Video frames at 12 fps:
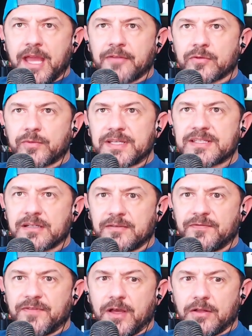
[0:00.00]
And the reason
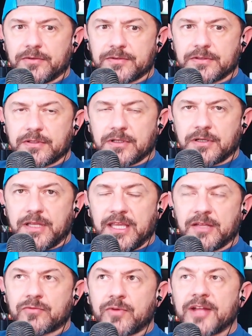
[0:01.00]
I felt,
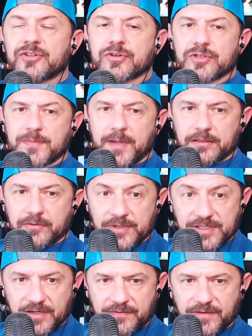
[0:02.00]
in retrospect,
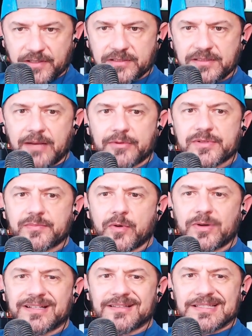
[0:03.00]
that was
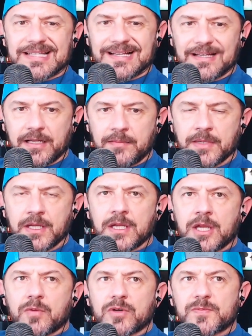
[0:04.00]
important at the time
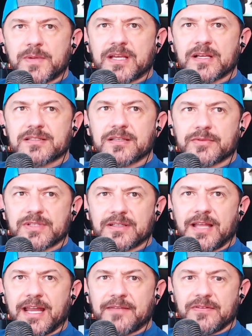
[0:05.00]
was because there was a
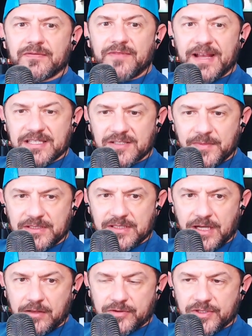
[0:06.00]
lot of investment
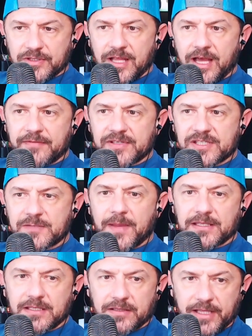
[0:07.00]
dollars. A lot of the
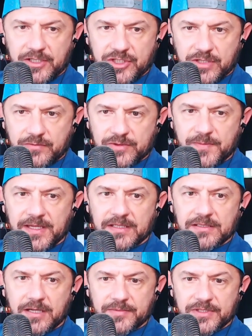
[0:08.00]
speculation was
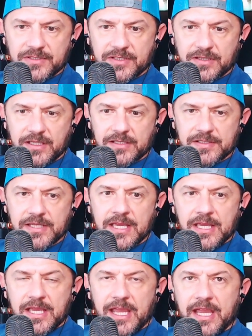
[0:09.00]
being dumped into these.
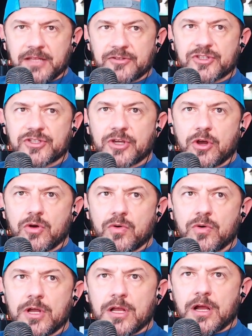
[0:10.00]
And
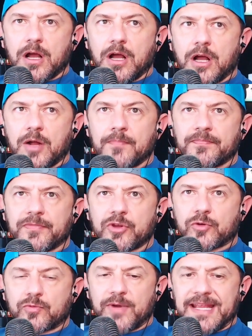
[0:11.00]
so
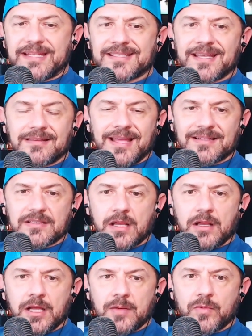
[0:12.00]
the race at that
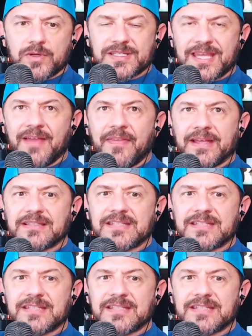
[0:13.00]
time was, can they